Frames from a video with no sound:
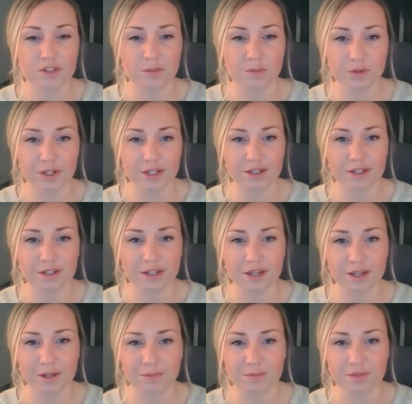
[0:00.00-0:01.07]
Spring
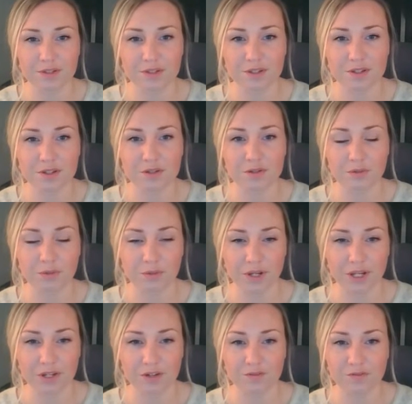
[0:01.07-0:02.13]
comes,
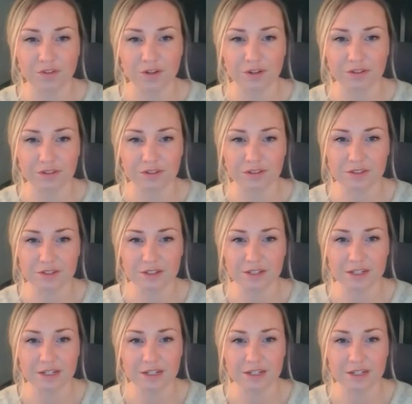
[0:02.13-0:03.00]
rain falls,